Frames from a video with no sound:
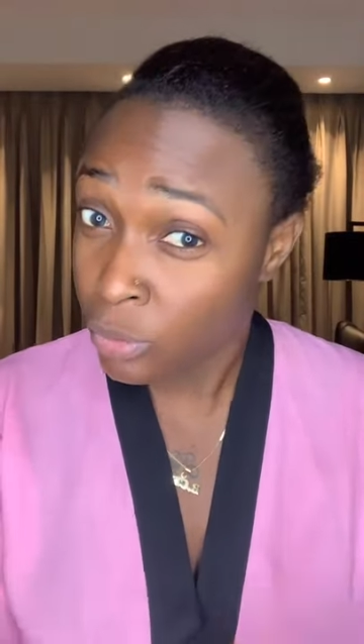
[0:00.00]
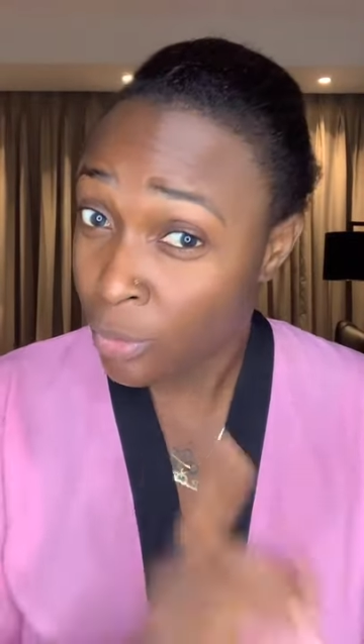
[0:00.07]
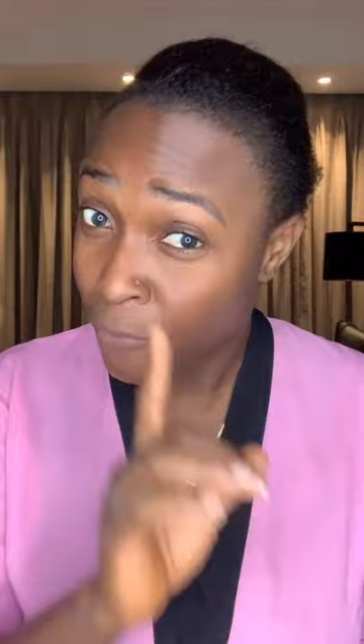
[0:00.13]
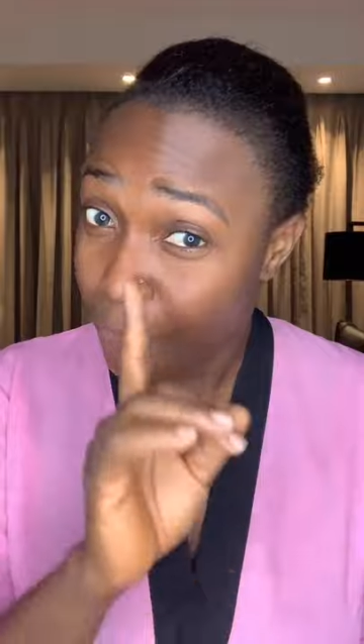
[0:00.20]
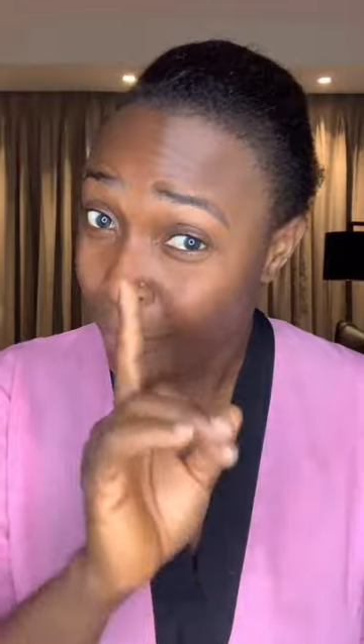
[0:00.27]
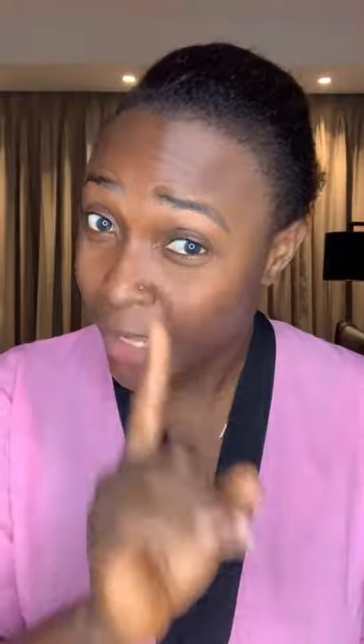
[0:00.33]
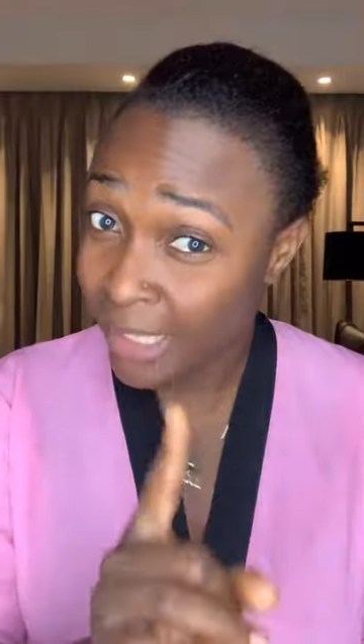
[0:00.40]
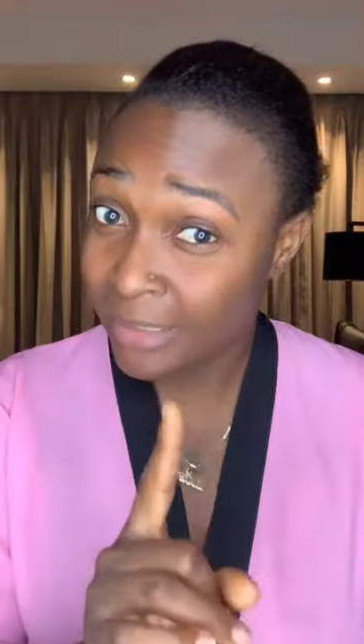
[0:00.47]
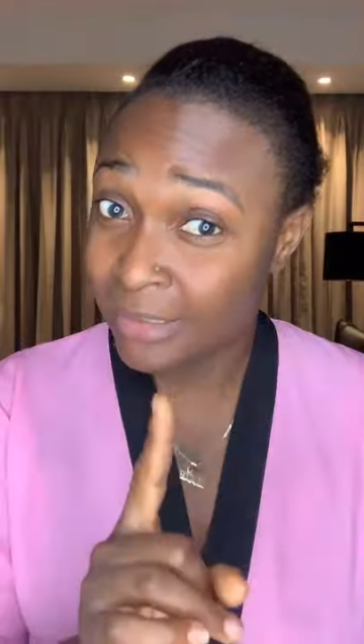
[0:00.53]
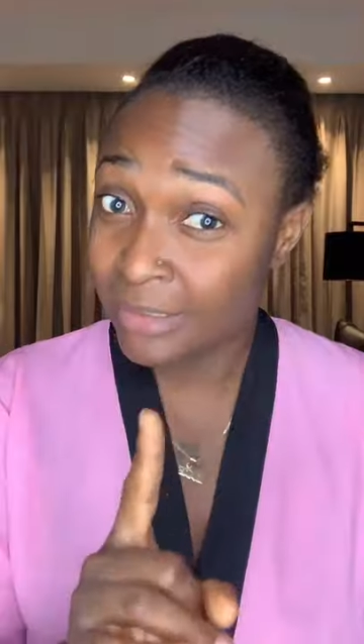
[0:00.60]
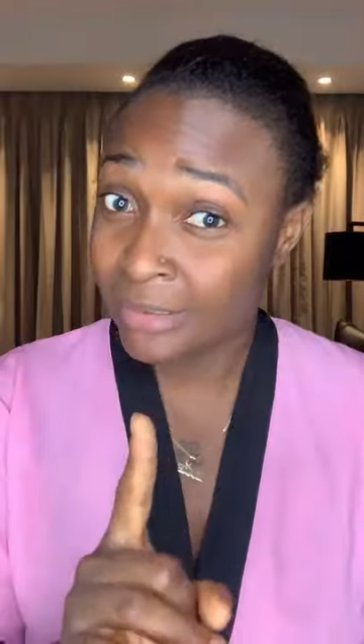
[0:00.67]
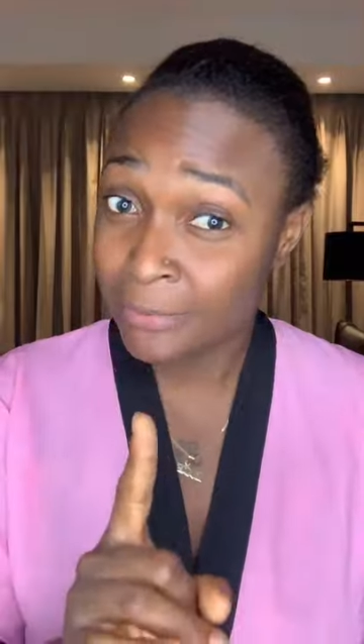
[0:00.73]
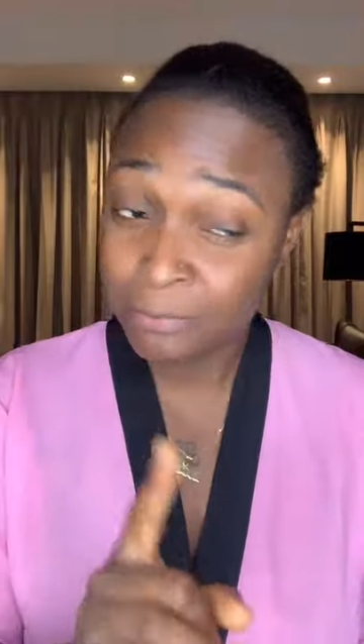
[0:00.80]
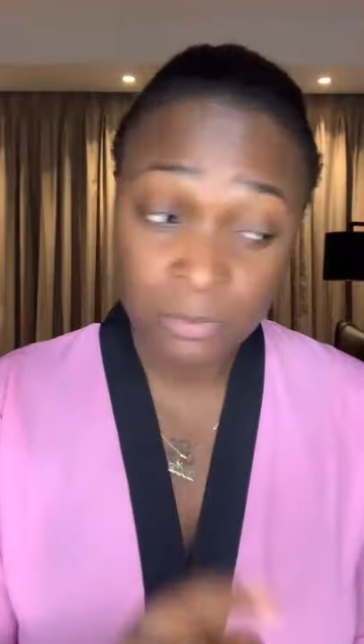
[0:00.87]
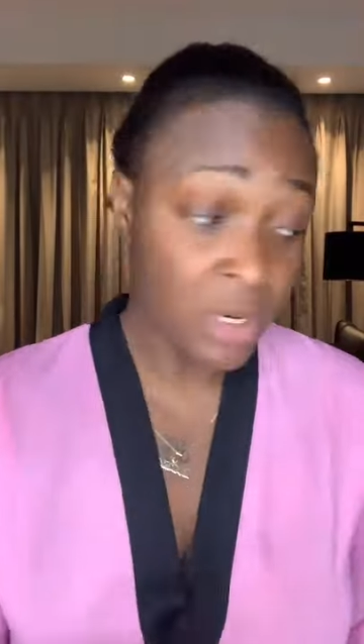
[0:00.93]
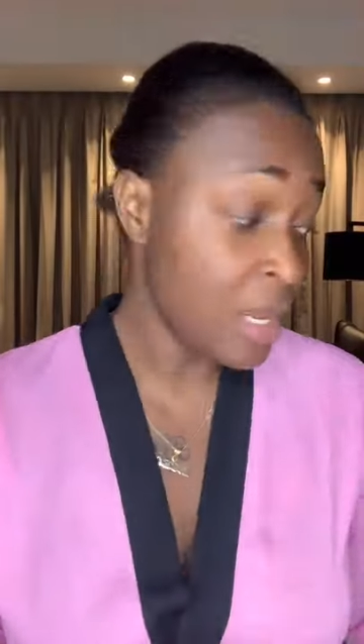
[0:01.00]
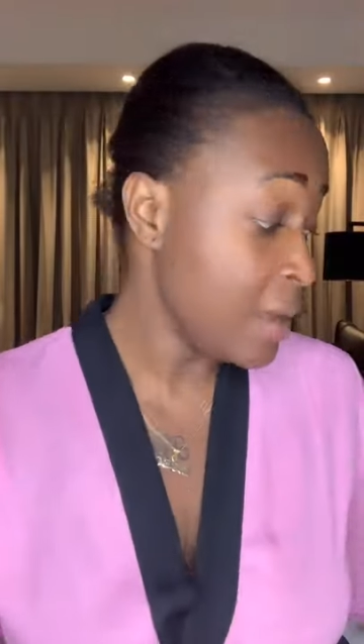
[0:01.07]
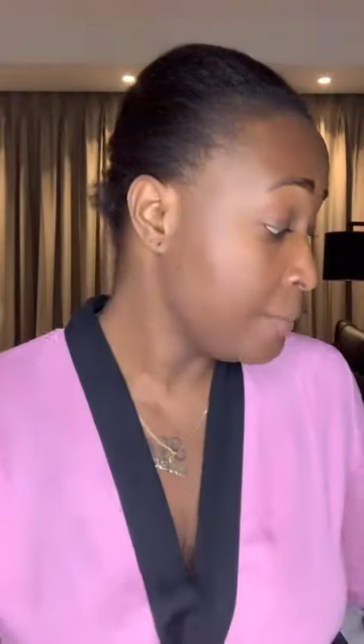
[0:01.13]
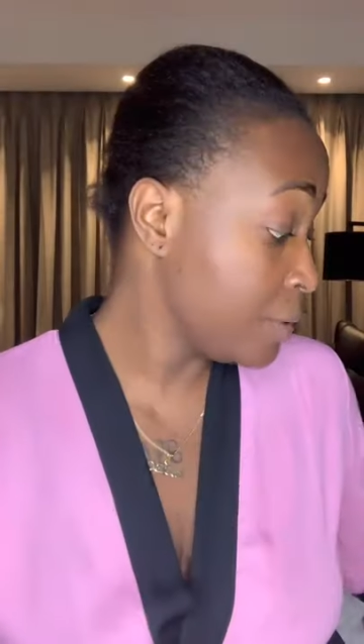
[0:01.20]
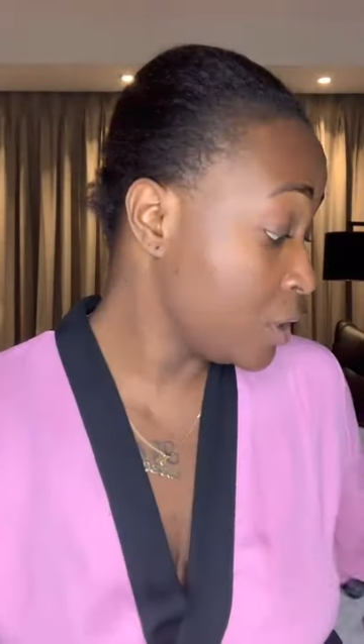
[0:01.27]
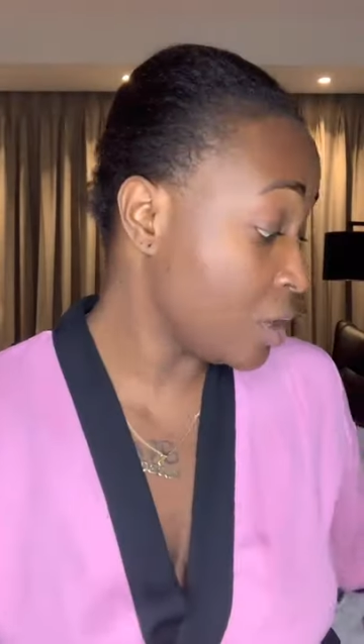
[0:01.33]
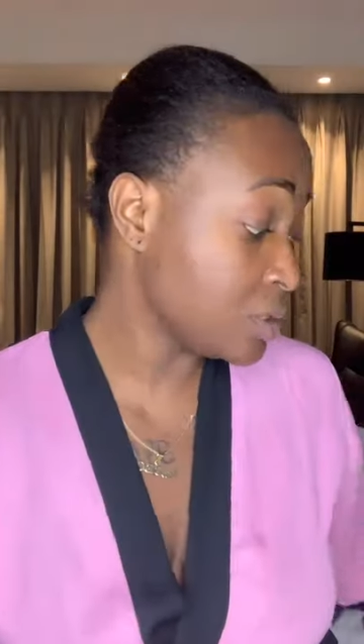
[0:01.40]
Don't forget.
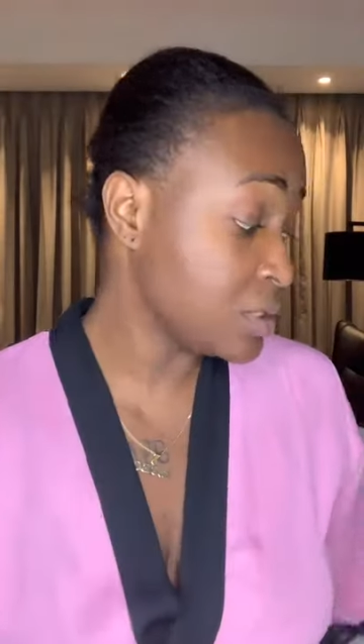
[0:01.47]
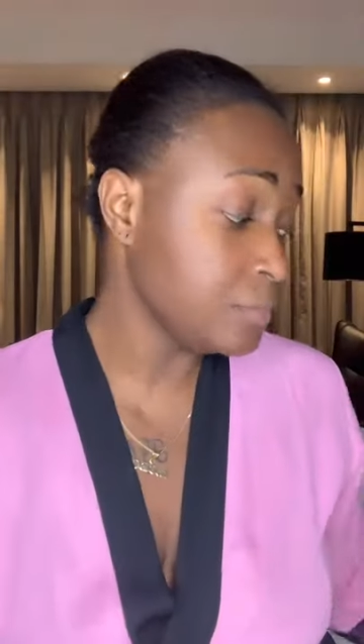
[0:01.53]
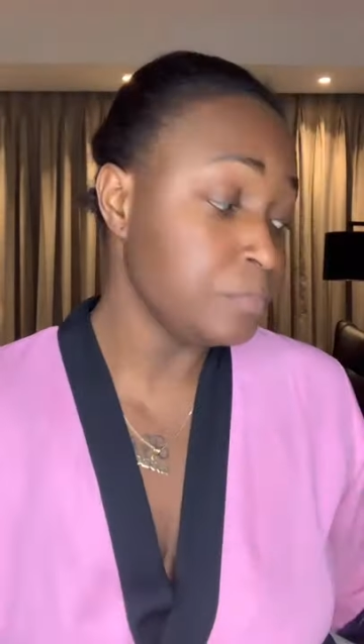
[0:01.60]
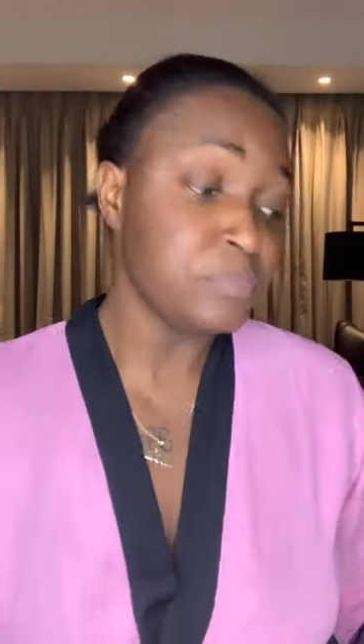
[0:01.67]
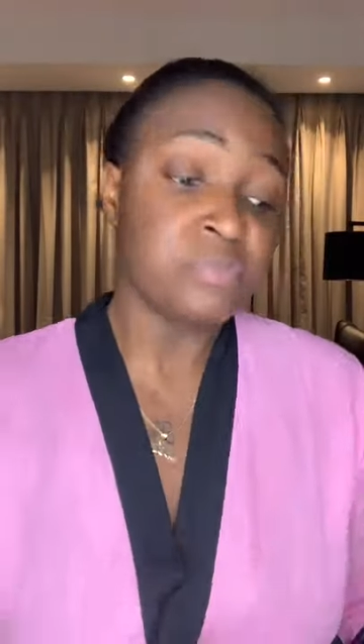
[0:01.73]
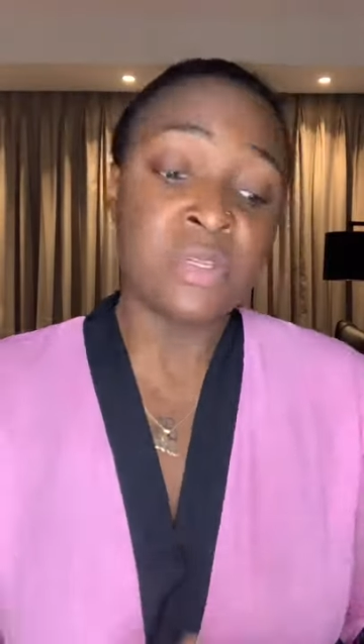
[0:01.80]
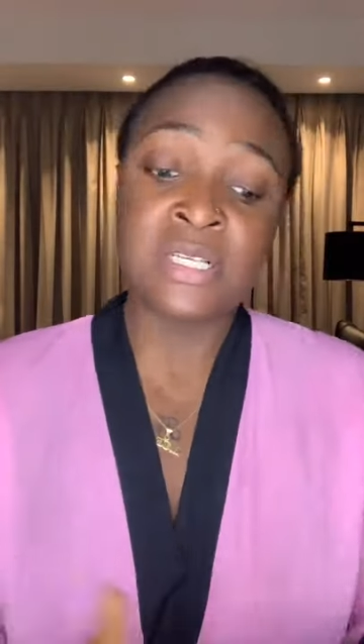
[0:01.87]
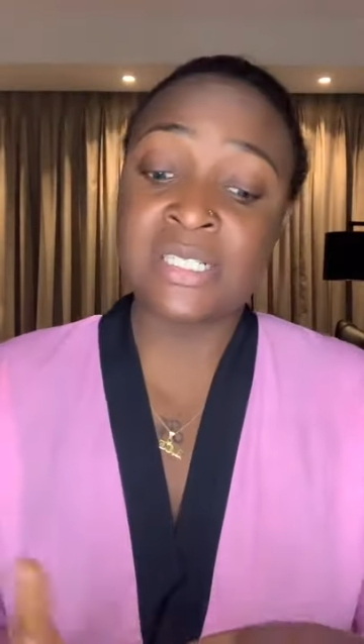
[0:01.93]
Because